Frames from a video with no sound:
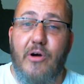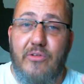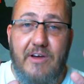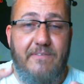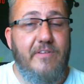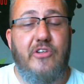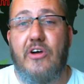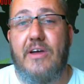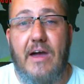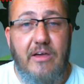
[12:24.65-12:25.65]
Definitely
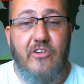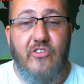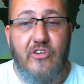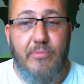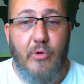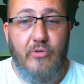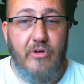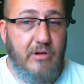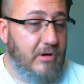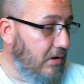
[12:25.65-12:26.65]
check out
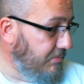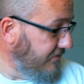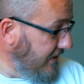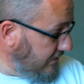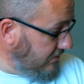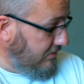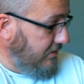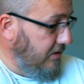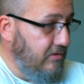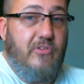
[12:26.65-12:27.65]
ecsmokes.com. In fact,
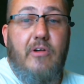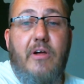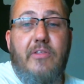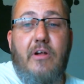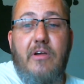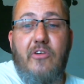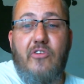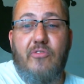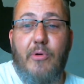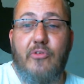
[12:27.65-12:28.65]
okay, you can see it right there,
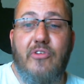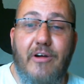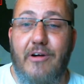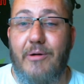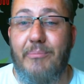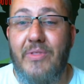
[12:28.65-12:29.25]
ecsmokes.com.